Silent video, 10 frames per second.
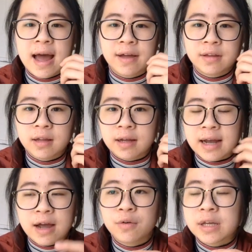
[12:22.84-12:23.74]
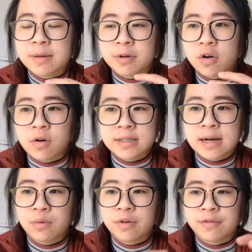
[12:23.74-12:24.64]
And like I don't keep in
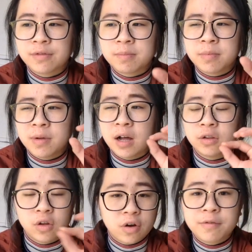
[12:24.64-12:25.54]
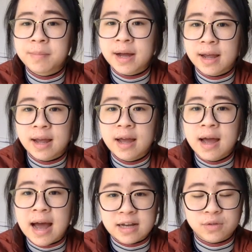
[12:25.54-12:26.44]
contact with a lot of my
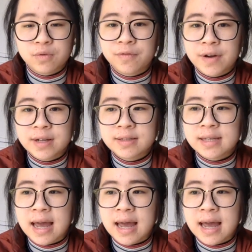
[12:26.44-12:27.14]
high school friends,